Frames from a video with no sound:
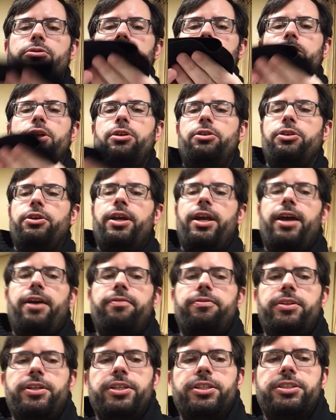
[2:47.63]
So you
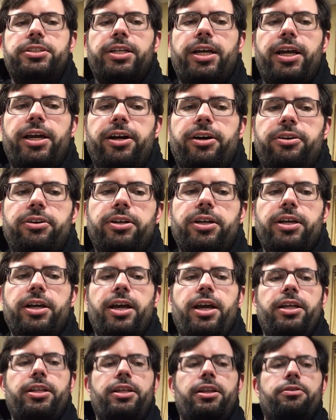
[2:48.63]
have this style,
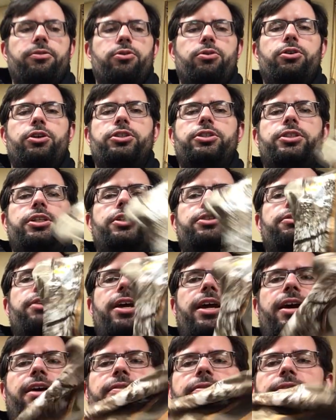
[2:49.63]
and then of course, then you
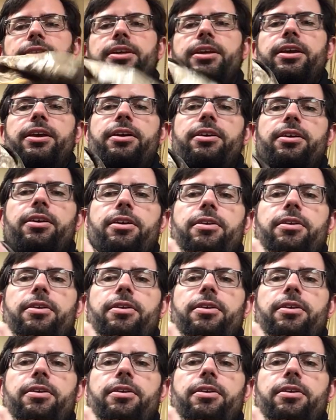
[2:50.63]
have the